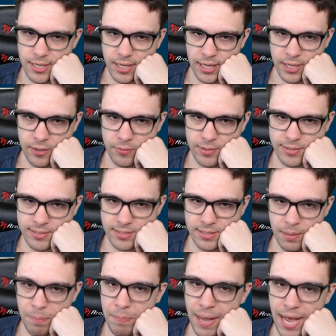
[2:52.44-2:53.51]
increases
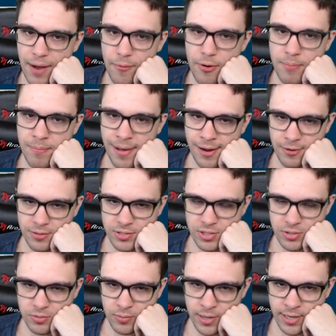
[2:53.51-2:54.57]
the power metal
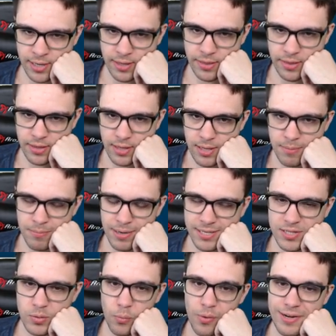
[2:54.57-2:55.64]
strength by
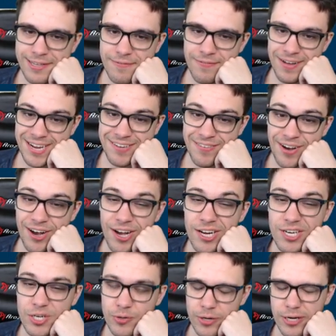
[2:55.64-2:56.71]

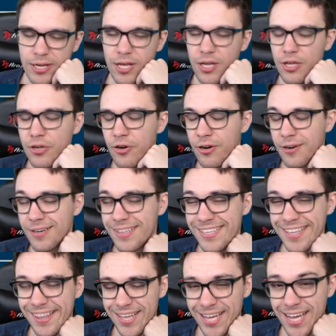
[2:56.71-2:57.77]
2500,
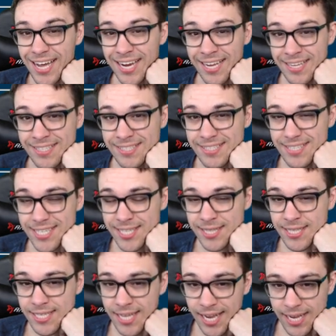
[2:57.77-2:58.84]
currently the highest in
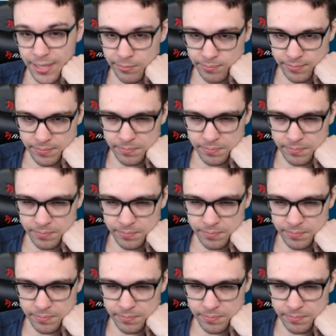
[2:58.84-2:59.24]
the game.